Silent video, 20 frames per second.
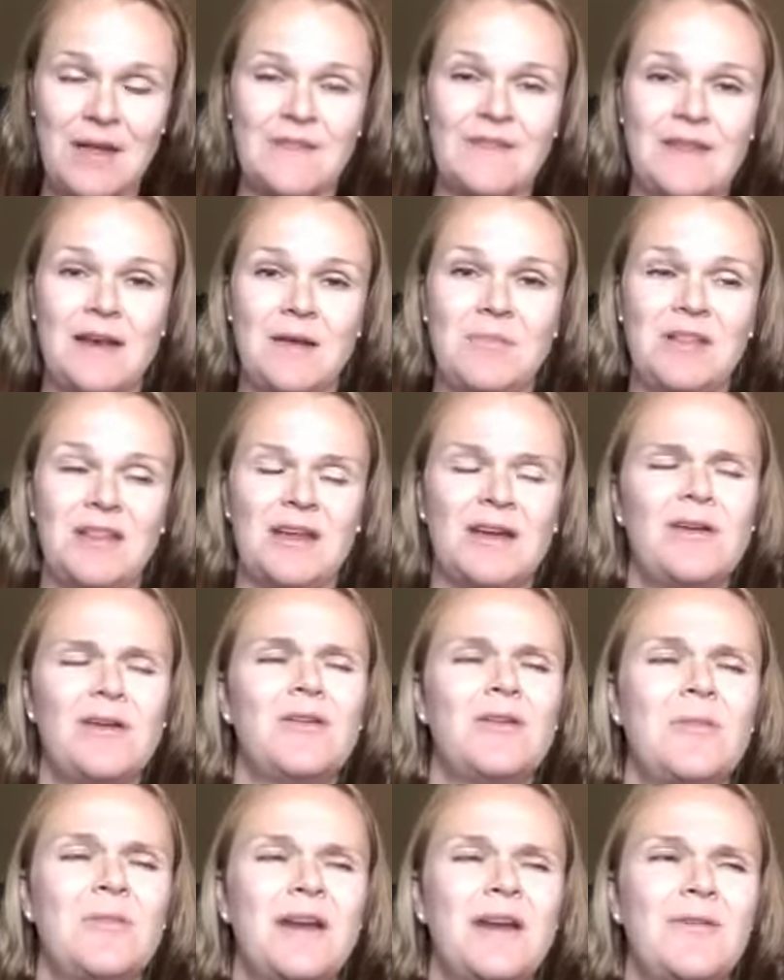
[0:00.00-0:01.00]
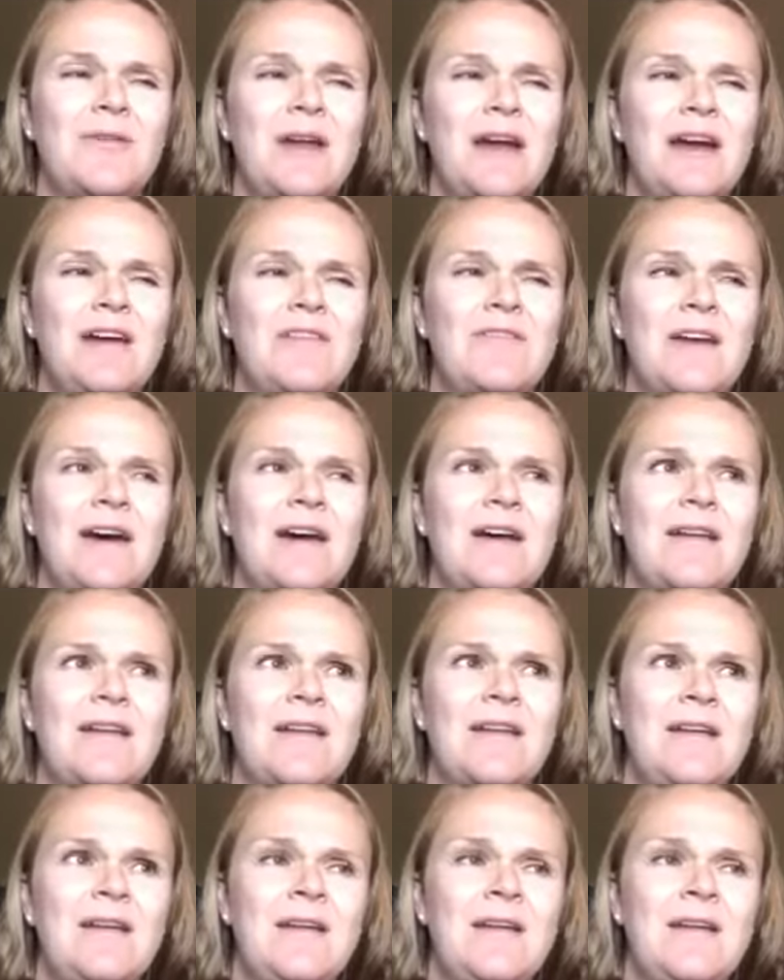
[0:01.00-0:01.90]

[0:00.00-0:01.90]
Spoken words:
And then I'd be like, oh, but I don't have that.